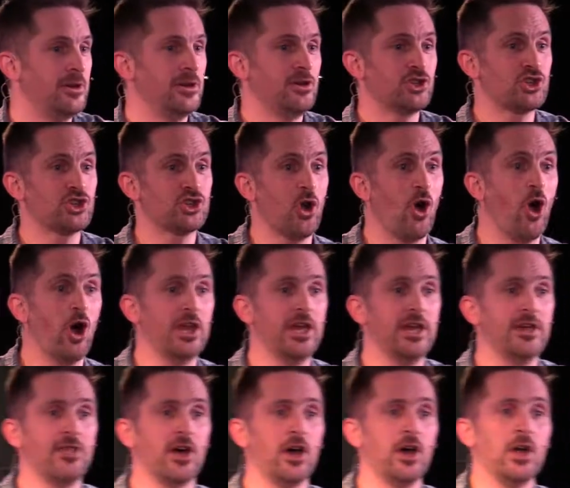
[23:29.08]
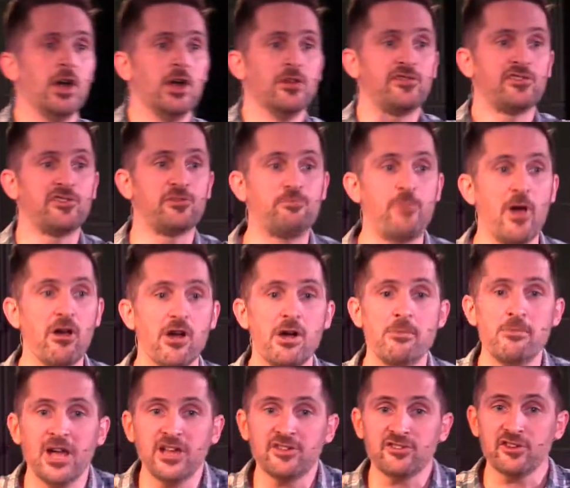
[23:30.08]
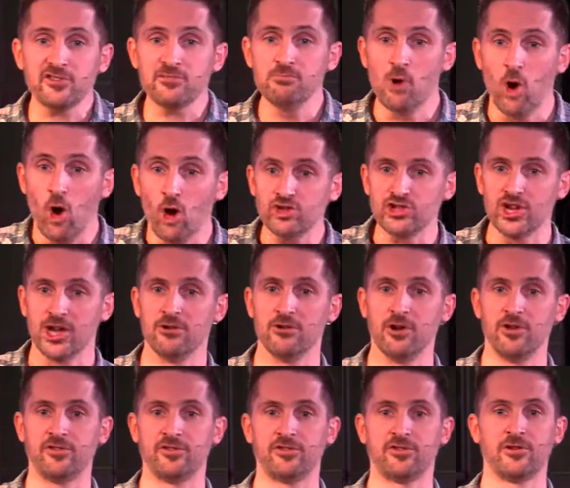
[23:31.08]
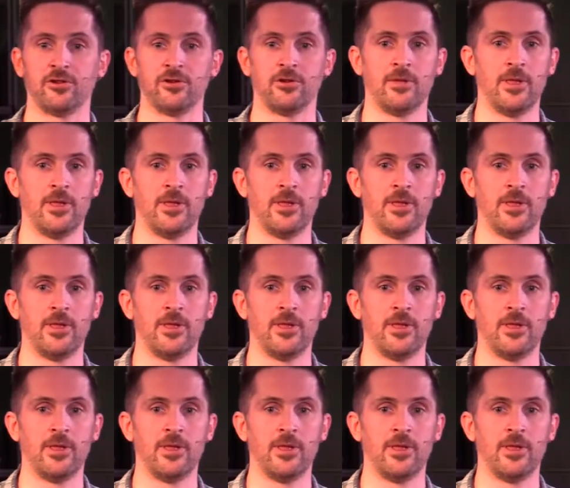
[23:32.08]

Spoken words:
Surely the Spirit makes us more generous.